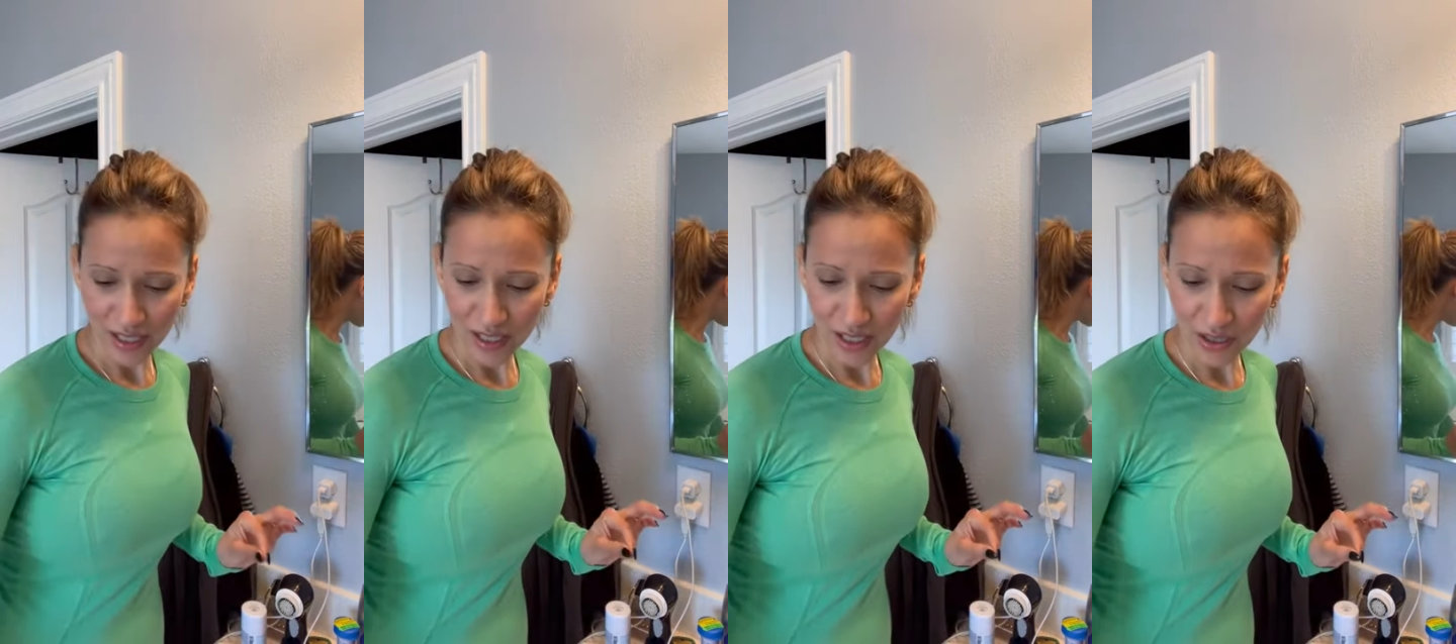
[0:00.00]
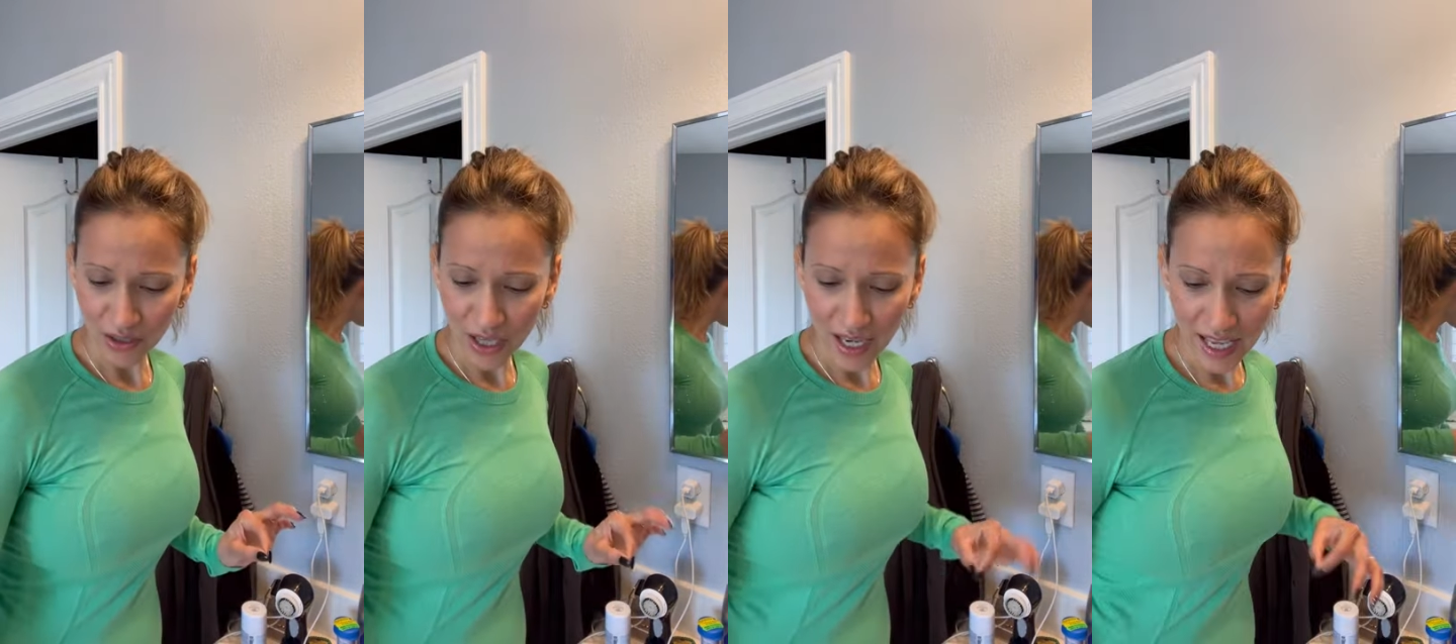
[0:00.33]
It's
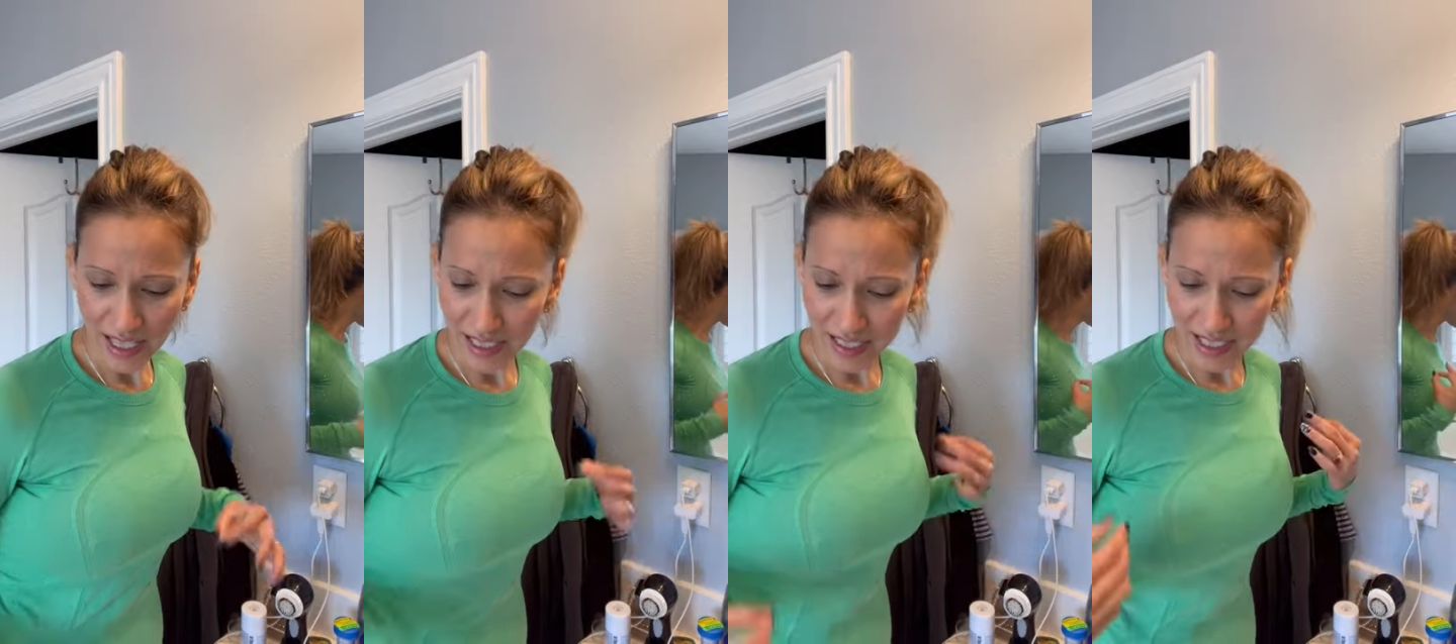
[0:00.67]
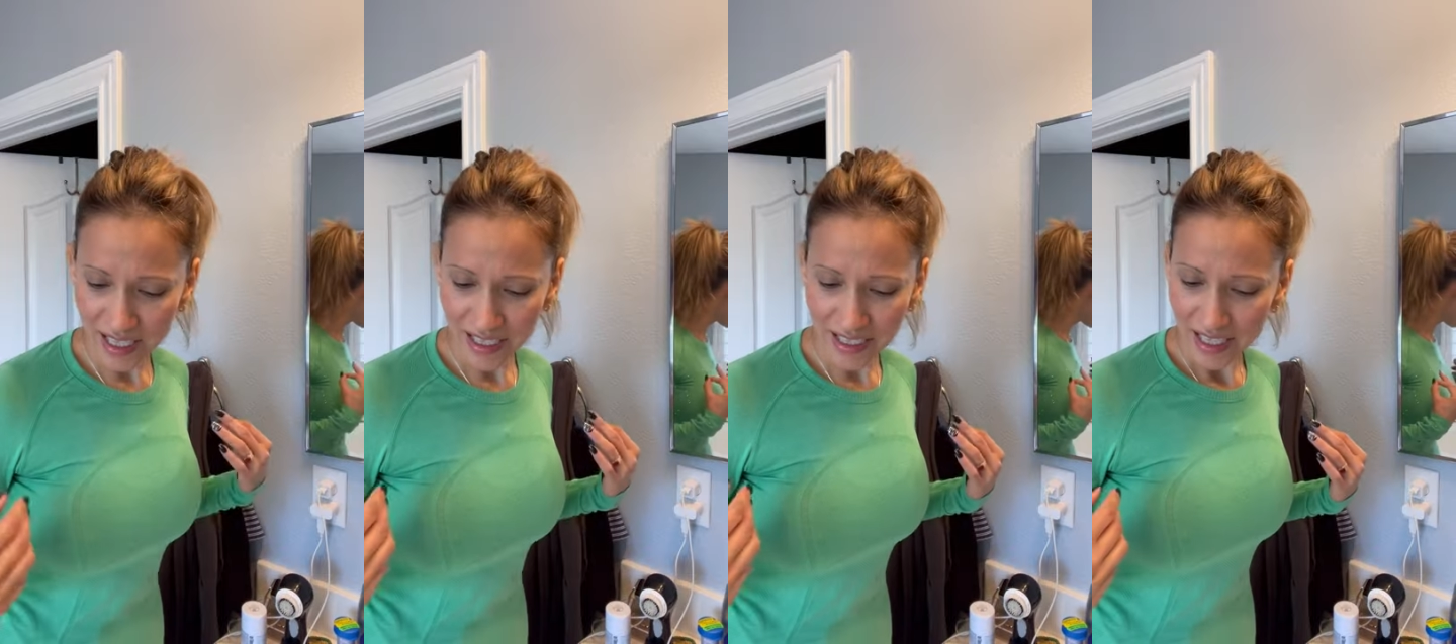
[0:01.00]
so light
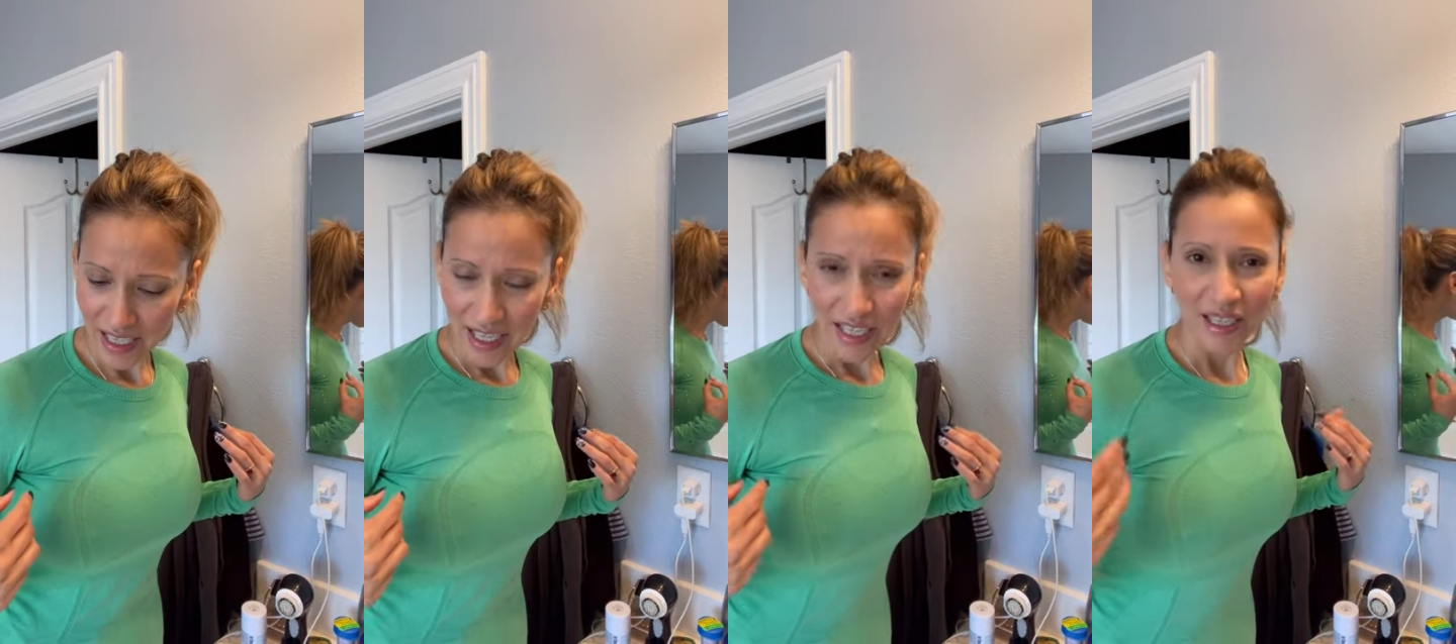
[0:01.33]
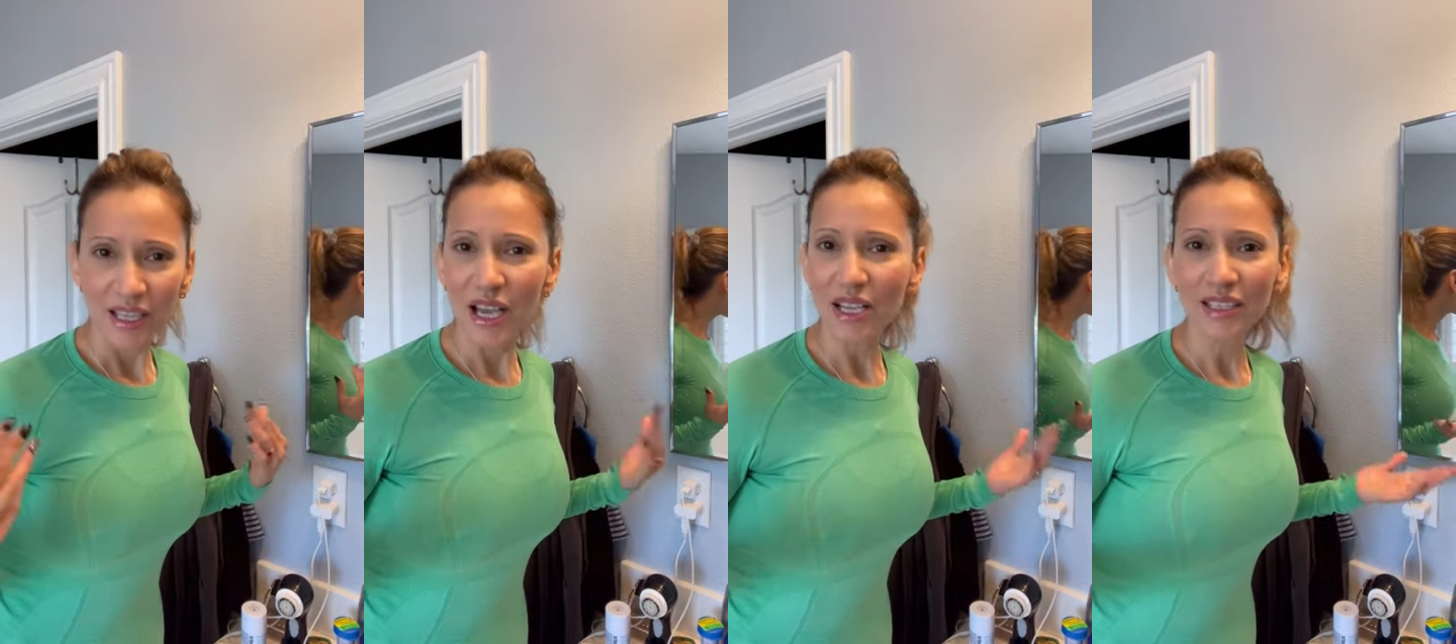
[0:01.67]
and
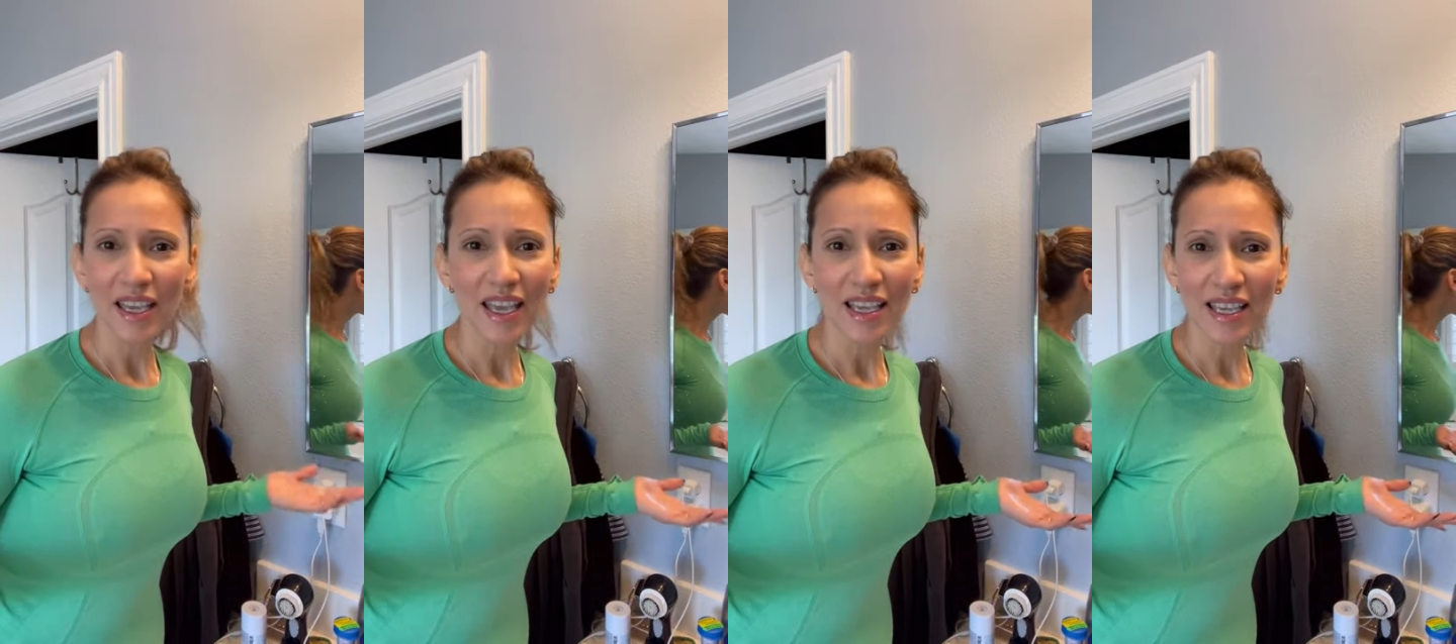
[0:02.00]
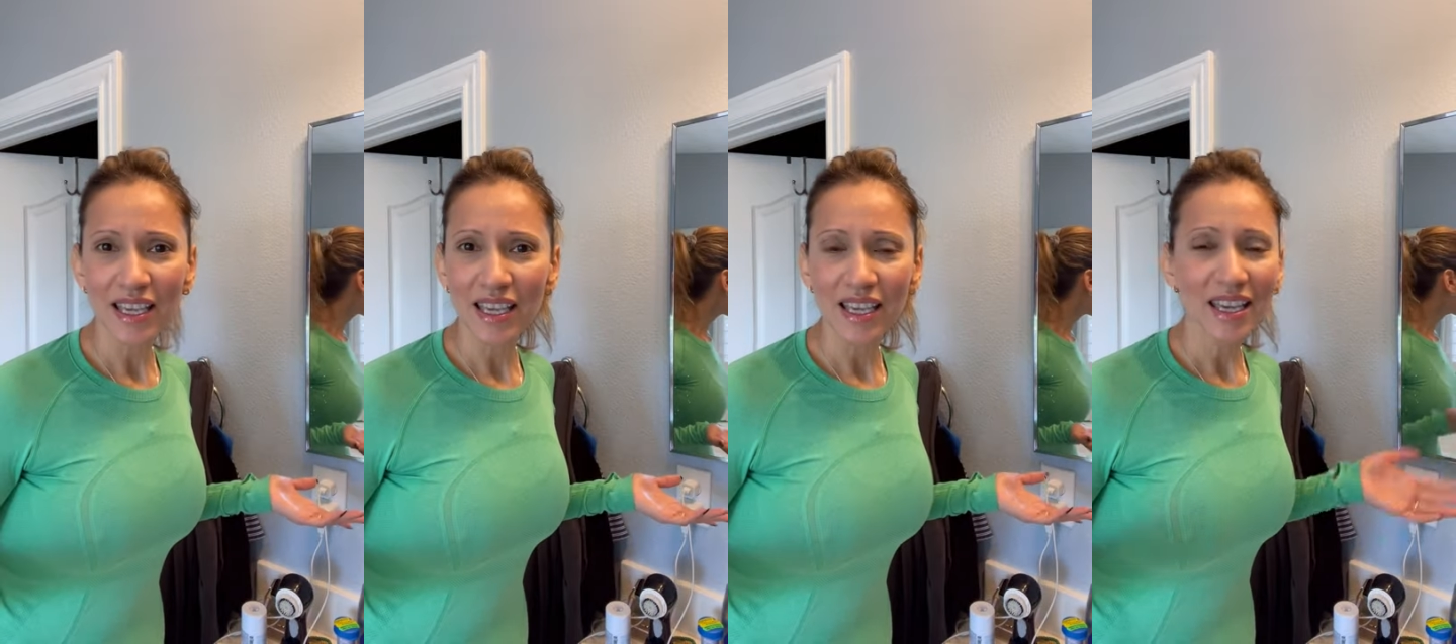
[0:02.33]
not
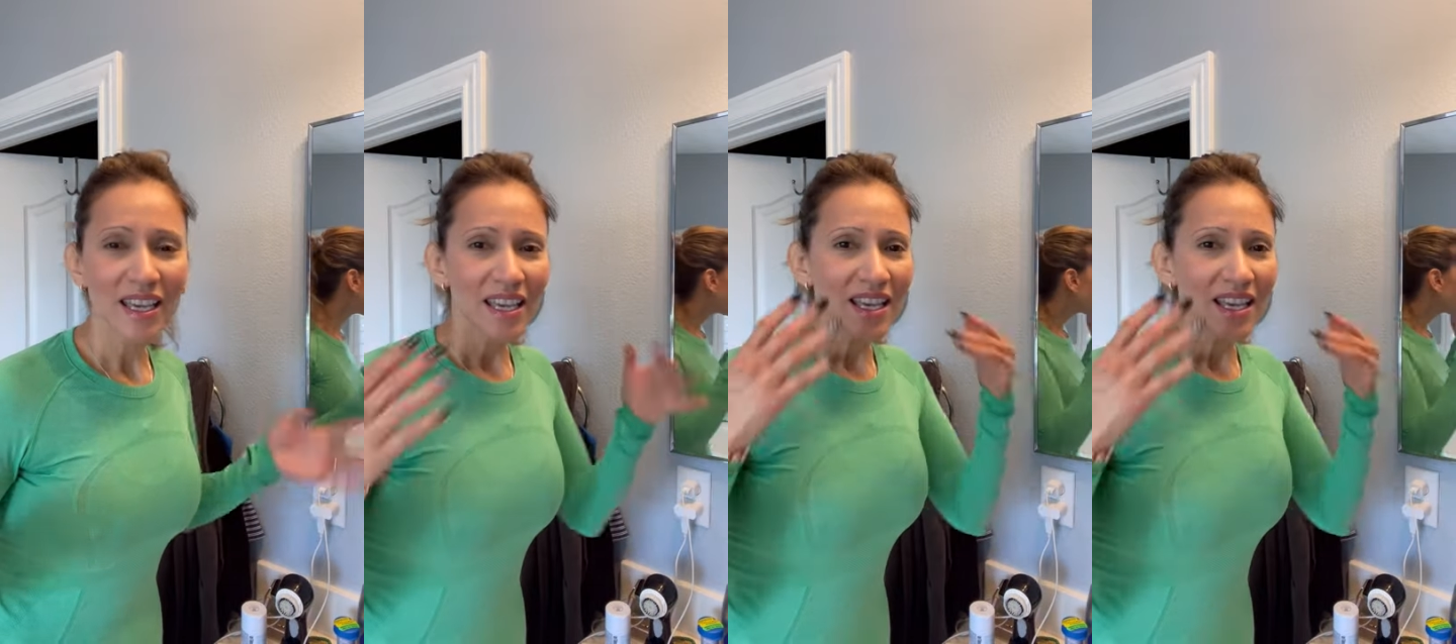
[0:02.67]
cakey.